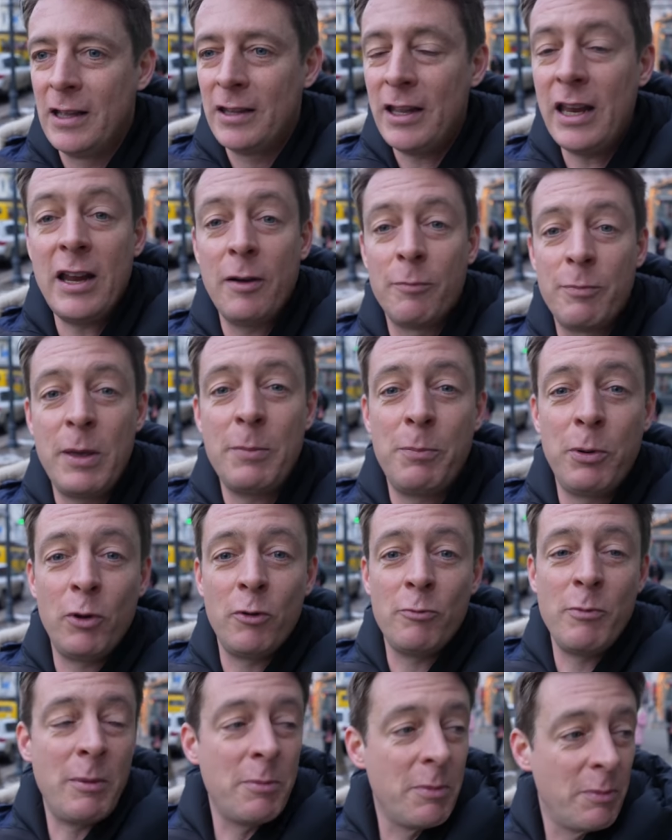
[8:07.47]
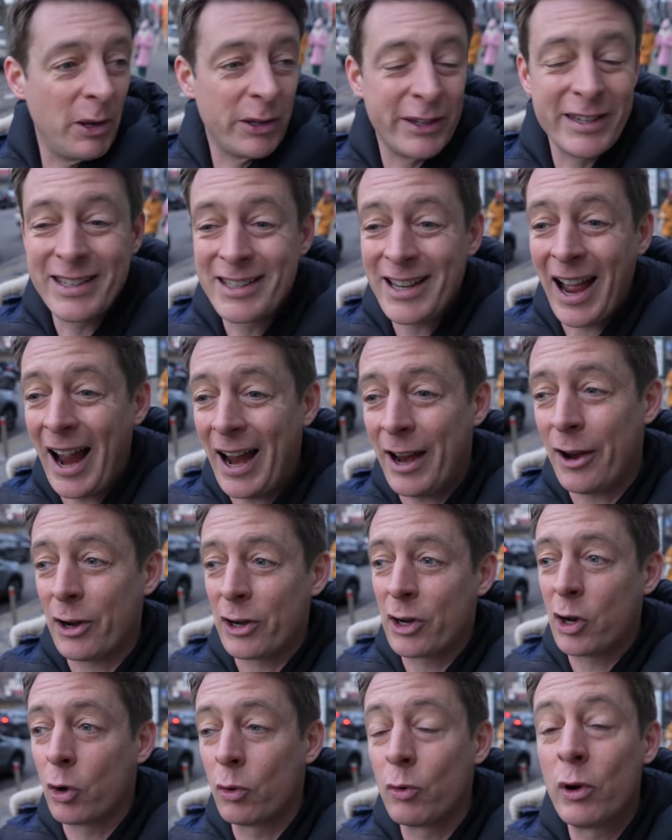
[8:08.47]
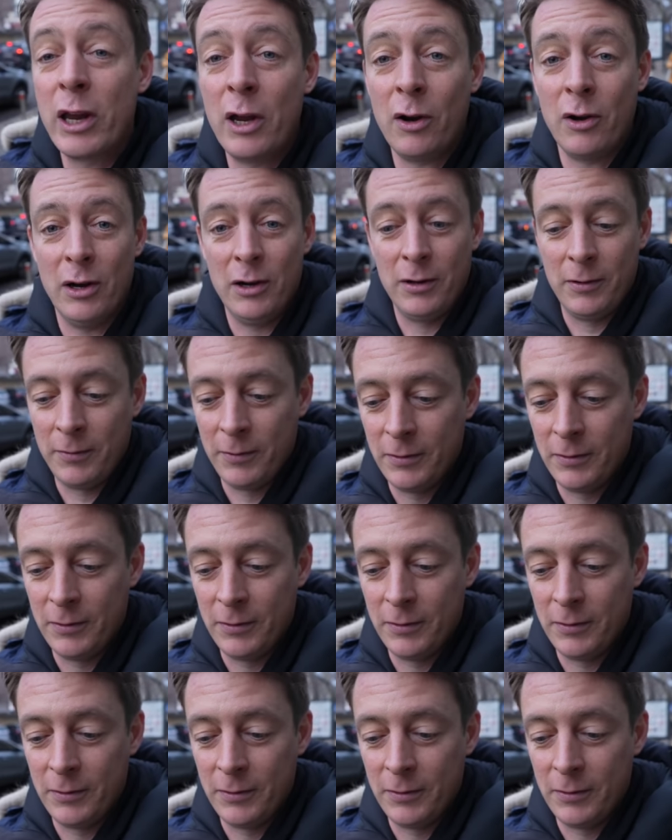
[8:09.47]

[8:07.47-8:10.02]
Then you have people who have maybe built an entire career